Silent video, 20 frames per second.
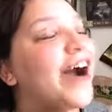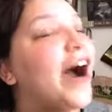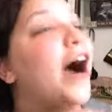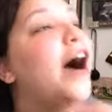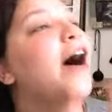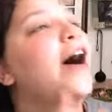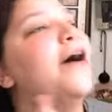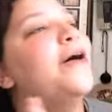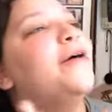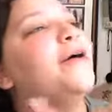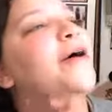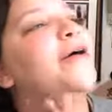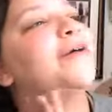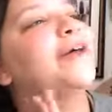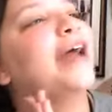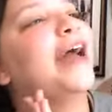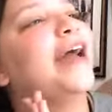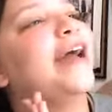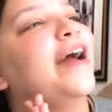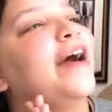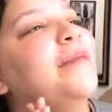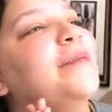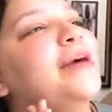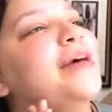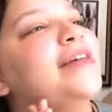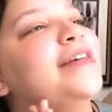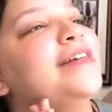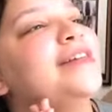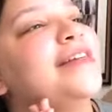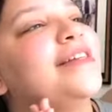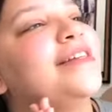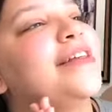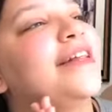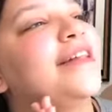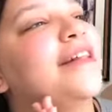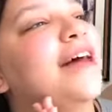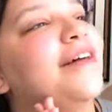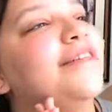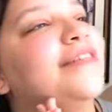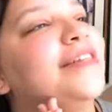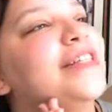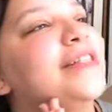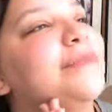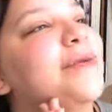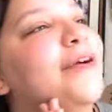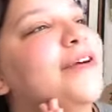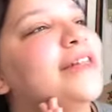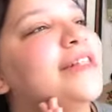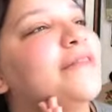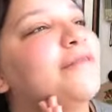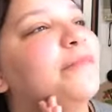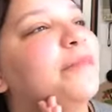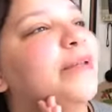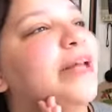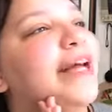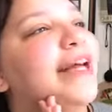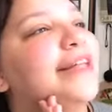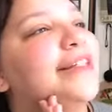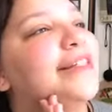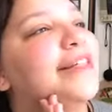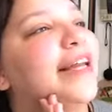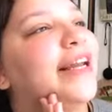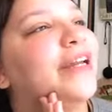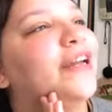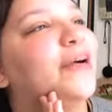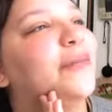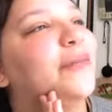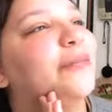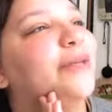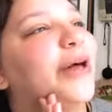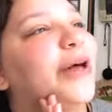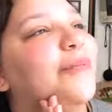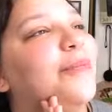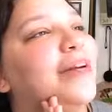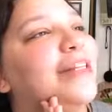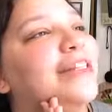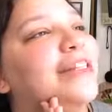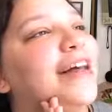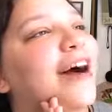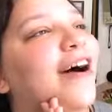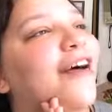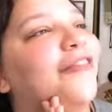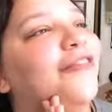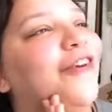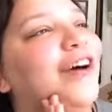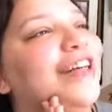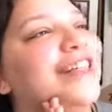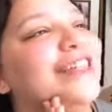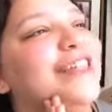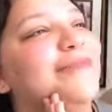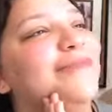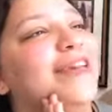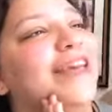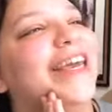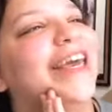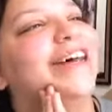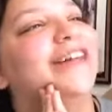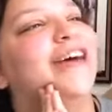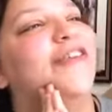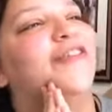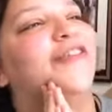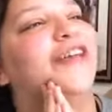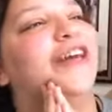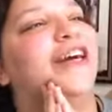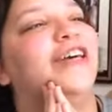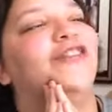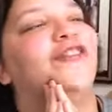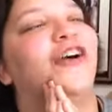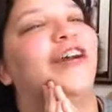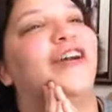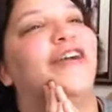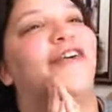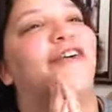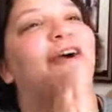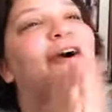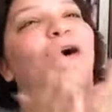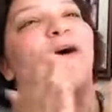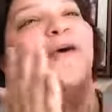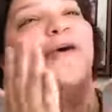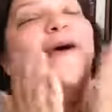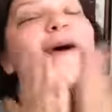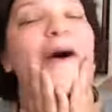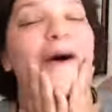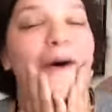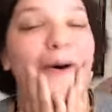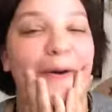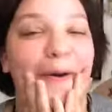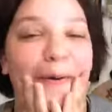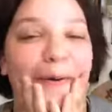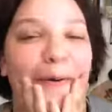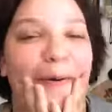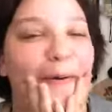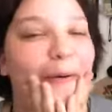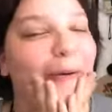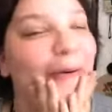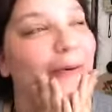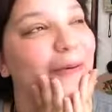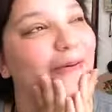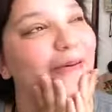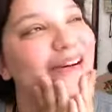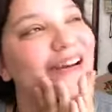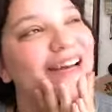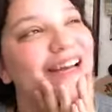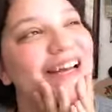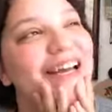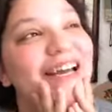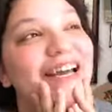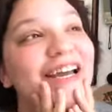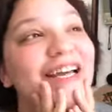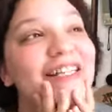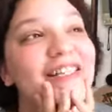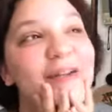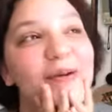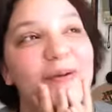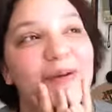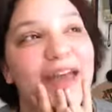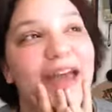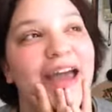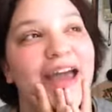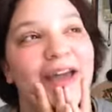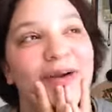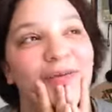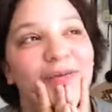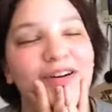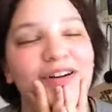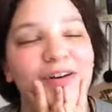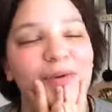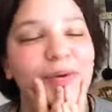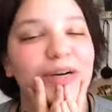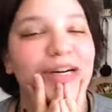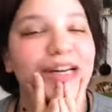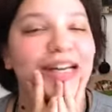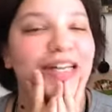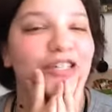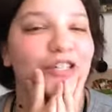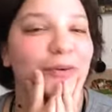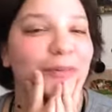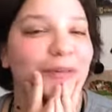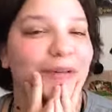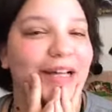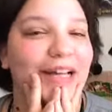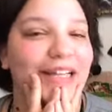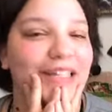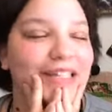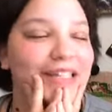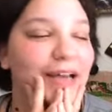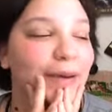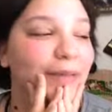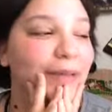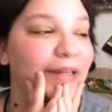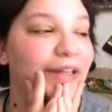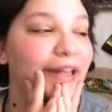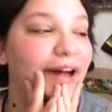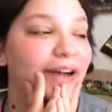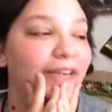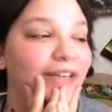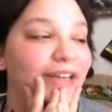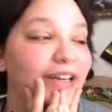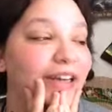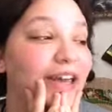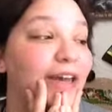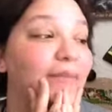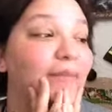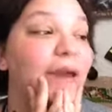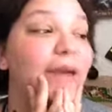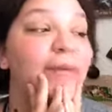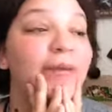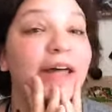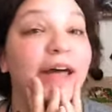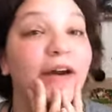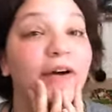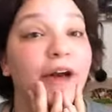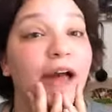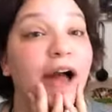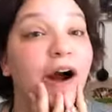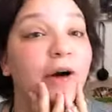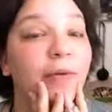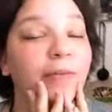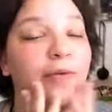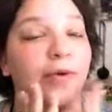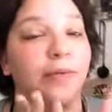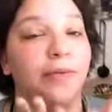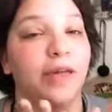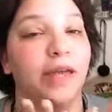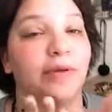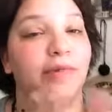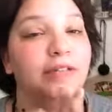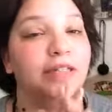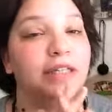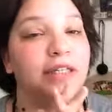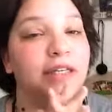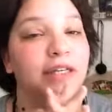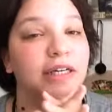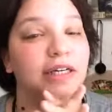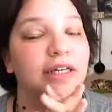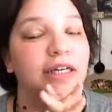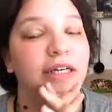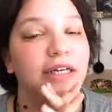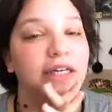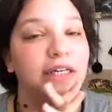Oh, okay. Amanda says, I love the spirits of plants that I don't plant myself. I seem to kill everything I try to grow. Oh no. It's okay. We'll get your plants up and living again. Maybe that'll help. You'll be able to